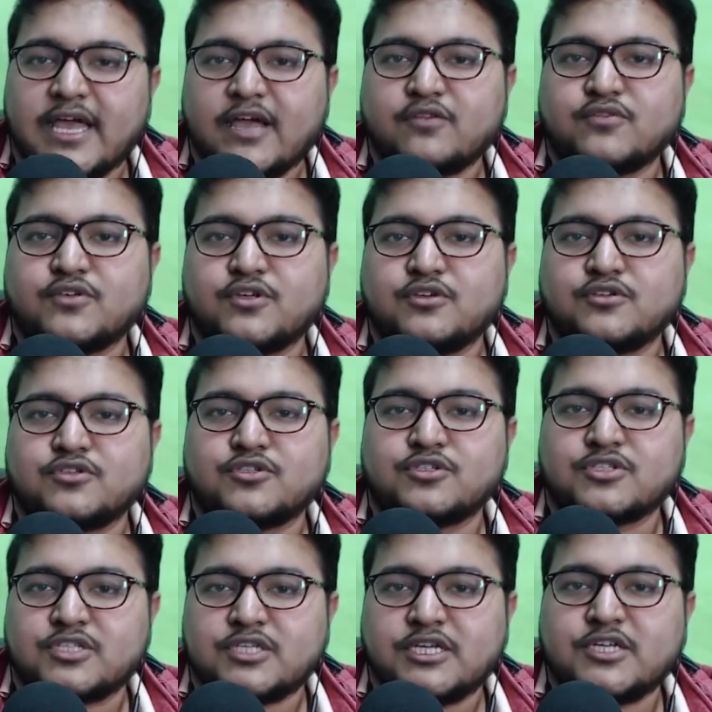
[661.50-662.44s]
you to
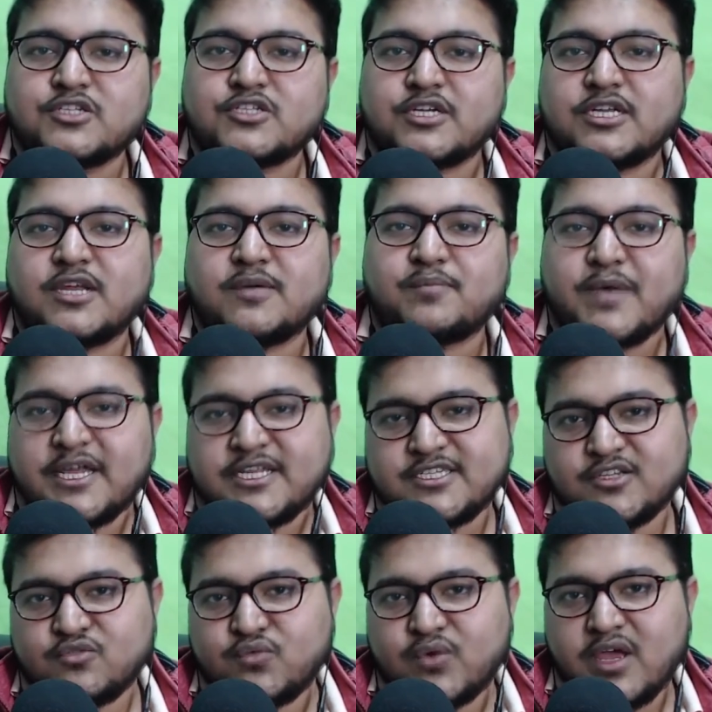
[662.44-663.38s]
teach in a
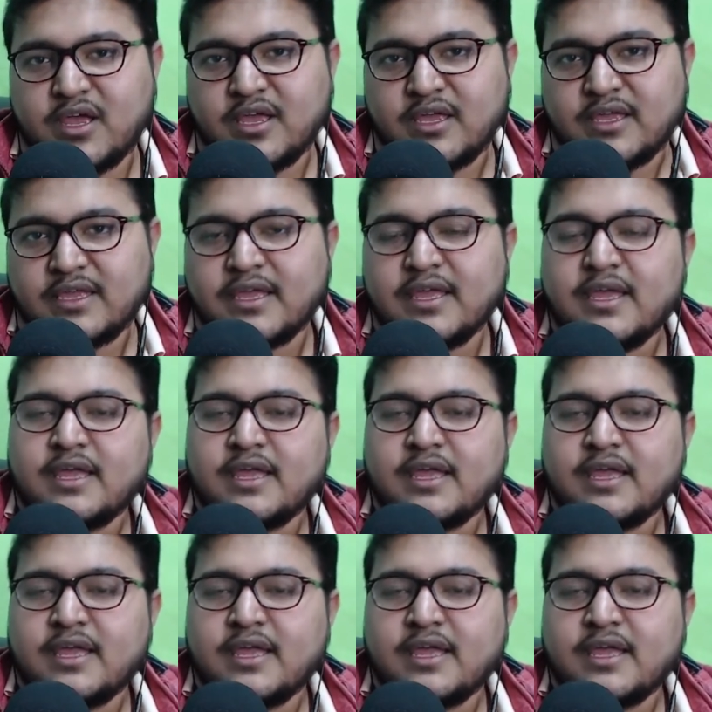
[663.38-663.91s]
better way.